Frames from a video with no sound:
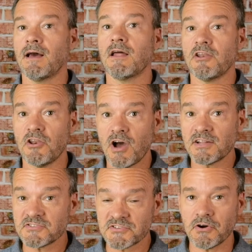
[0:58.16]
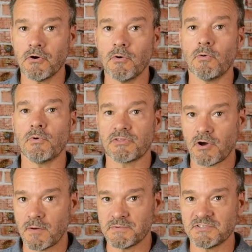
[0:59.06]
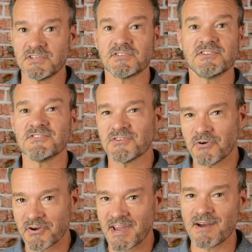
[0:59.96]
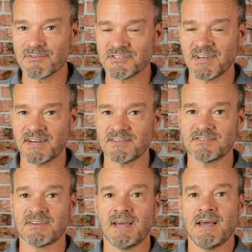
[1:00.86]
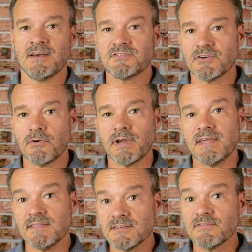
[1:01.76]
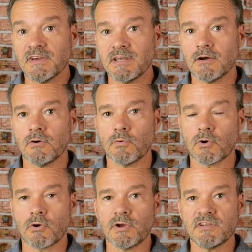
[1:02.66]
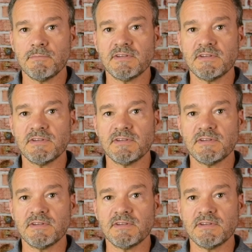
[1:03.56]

Not so with compositions or camera settings. So in this video, we're going to be